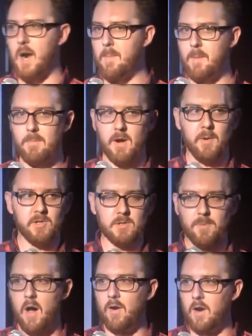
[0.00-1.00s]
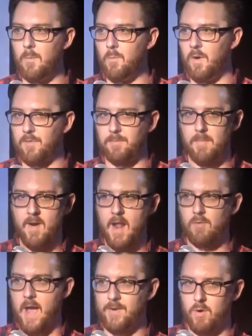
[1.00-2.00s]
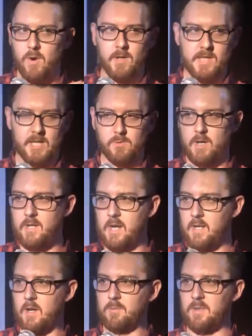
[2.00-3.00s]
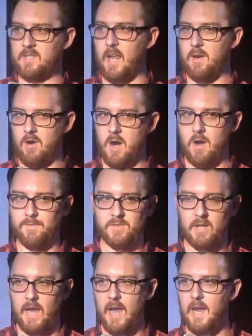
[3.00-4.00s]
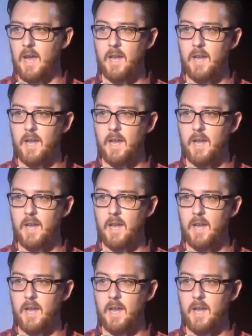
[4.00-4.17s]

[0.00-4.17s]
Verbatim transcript: I remember I used to partner him with Mirel Rădoi. That's what I did. That was my centre halves, okay?